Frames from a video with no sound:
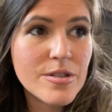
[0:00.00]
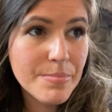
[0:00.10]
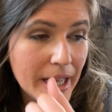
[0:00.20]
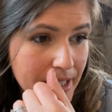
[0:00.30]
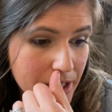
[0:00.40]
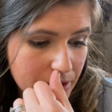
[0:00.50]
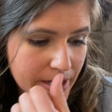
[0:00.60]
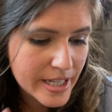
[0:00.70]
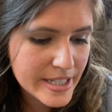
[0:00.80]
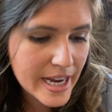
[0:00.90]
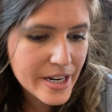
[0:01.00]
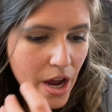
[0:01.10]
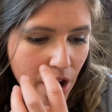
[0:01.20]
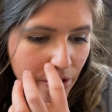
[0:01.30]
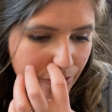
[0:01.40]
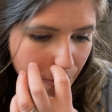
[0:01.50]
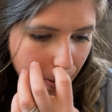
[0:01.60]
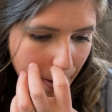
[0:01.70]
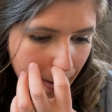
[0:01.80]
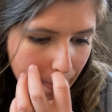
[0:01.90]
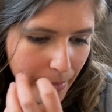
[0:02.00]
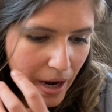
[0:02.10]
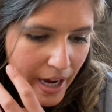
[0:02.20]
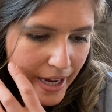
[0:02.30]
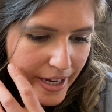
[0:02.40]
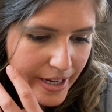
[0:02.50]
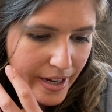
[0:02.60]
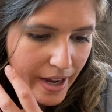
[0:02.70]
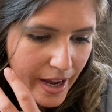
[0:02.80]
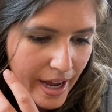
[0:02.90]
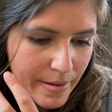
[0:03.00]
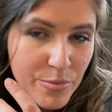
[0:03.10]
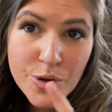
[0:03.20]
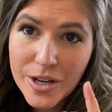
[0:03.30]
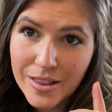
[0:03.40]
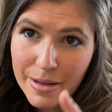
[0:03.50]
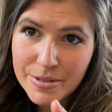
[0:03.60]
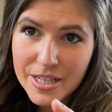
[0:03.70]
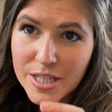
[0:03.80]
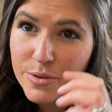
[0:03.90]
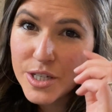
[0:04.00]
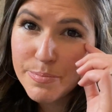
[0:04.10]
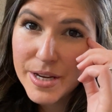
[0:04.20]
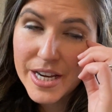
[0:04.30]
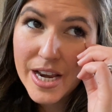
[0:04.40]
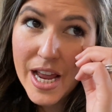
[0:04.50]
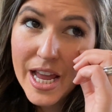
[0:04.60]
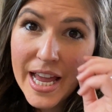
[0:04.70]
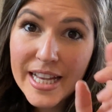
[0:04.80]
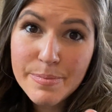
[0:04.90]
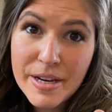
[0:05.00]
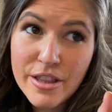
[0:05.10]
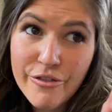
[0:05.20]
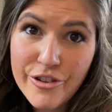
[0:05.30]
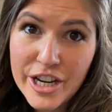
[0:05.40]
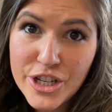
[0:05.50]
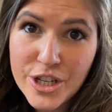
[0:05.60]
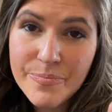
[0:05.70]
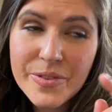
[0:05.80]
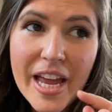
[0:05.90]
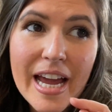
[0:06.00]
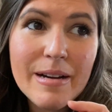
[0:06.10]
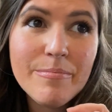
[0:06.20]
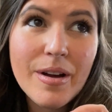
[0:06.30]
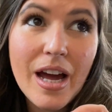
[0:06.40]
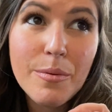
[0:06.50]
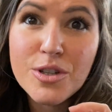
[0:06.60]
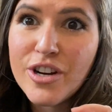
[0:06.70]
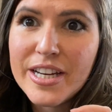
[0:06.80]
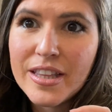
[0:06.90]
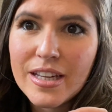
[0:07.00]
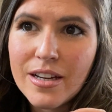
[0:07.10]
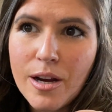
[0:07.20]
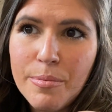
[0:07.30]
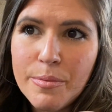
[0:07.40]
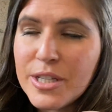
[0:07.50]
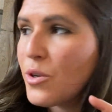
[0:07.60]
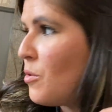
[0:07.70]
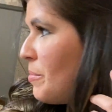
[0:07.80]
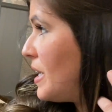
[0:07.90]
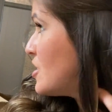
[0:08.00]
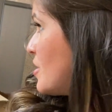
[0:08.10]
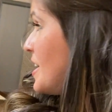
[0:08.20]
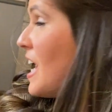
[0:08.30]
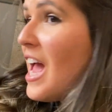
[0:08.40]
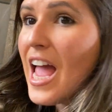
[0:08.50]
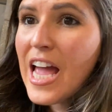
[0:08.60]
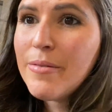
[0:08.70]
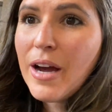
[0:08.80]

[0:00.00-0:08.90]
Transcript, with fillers: I'm planning to do, as I said, for my um, eucalyptus, which has been, it's been in the fridge. Um, it was ready, I think, a couple of weeks ago, but it's ready. Um,